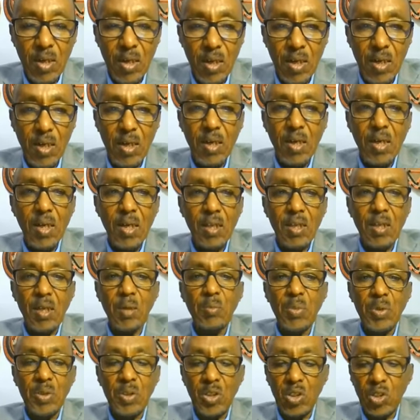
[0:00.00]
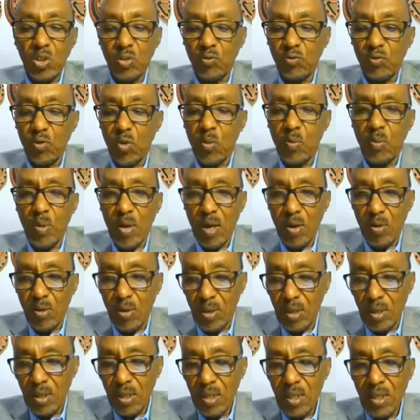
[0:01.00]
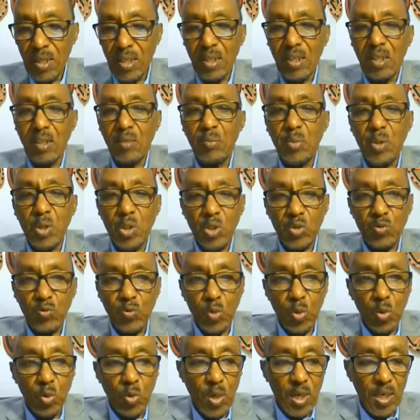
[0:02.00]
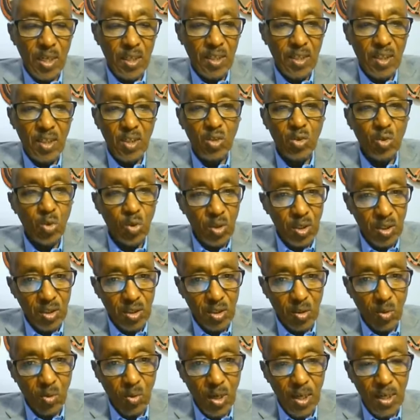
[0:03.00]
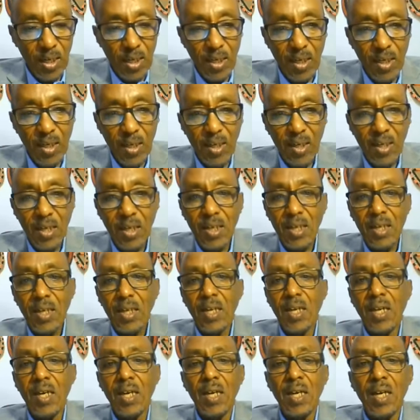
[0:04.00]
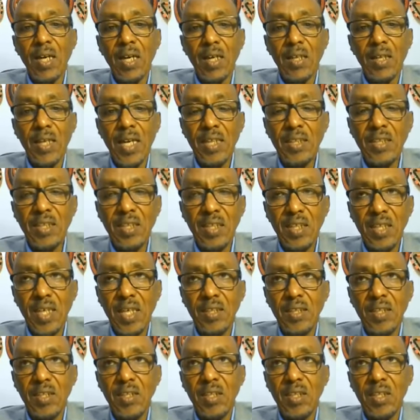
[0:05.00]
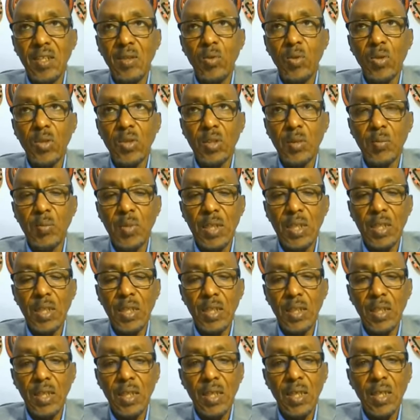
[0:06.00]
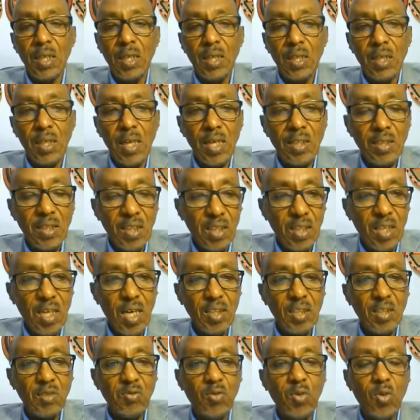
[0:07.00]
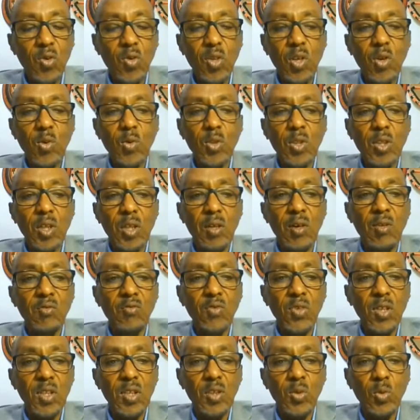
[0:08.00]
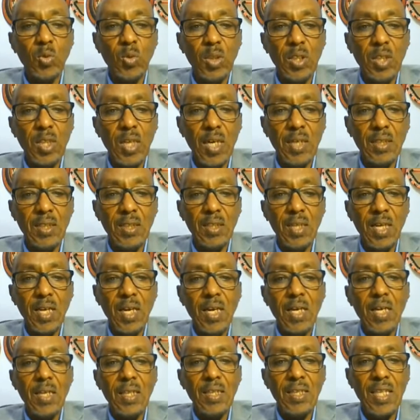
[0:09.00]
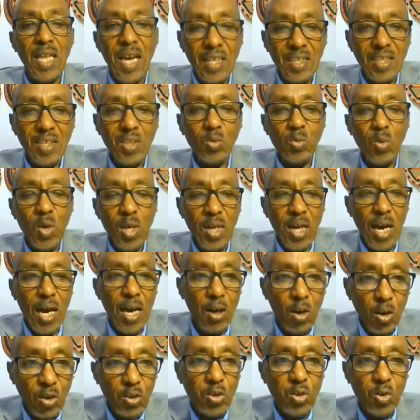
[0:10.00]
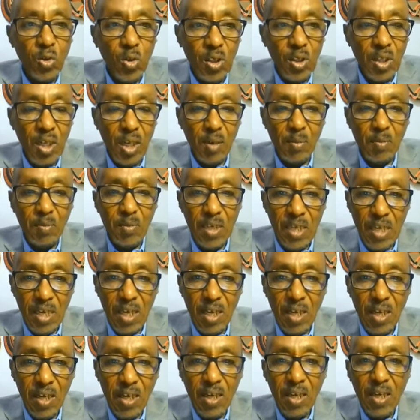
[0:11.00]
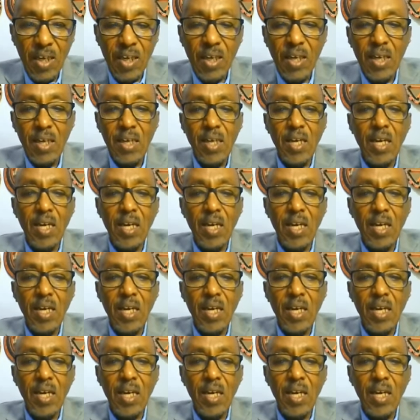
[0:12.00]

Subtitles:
competition for power in a peaceful way? It took us a while. 1993 was the beginning. 1994, there was a conflict within us. That is when I also came here